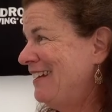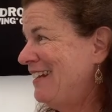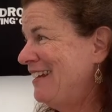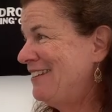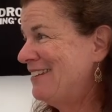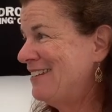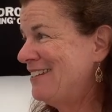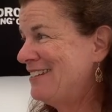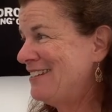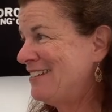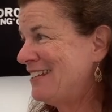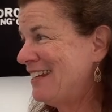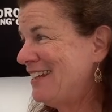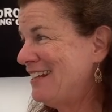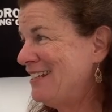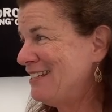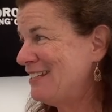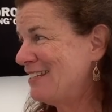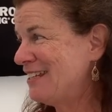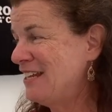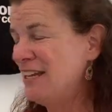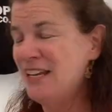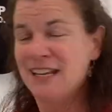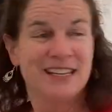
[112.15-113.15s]
In the
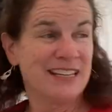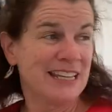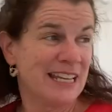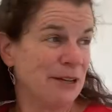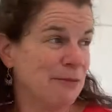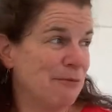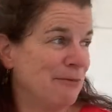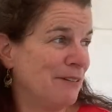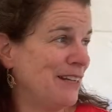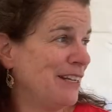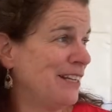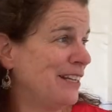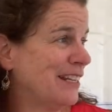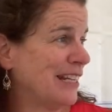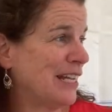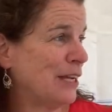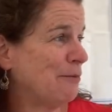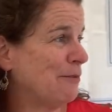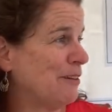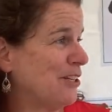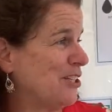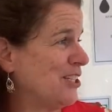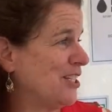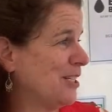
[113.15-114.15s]
States? Can we
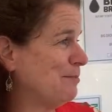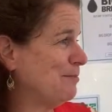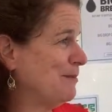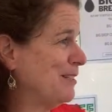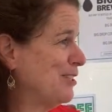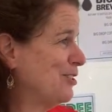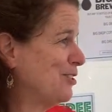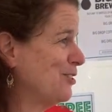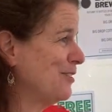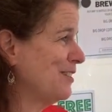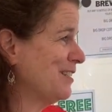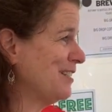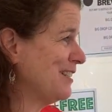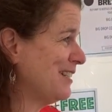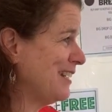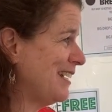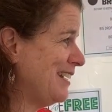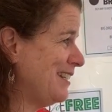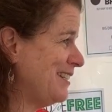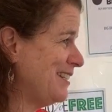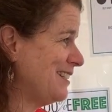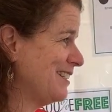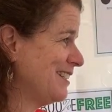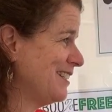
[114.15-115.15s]
ship this to the
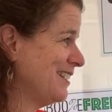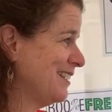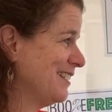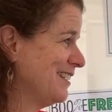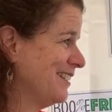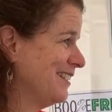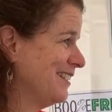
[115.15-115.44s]
States?